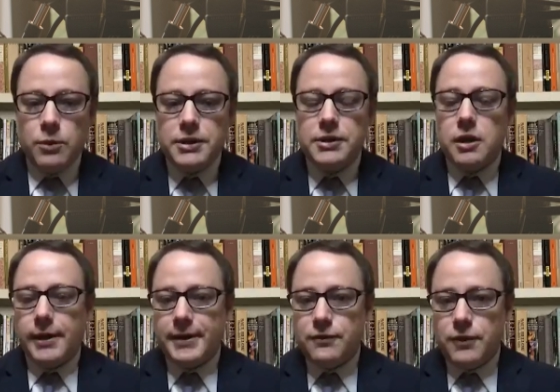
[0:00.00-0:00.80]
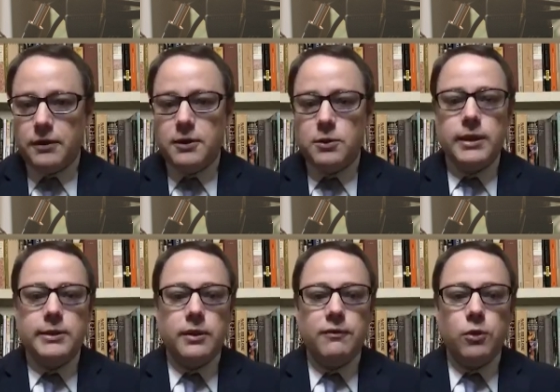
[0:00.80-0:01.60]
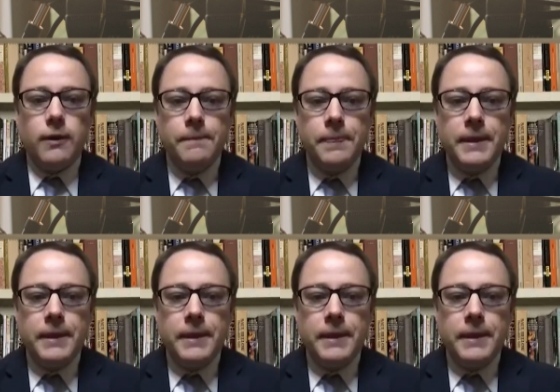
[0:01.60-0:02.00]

which is August 5th, 2024.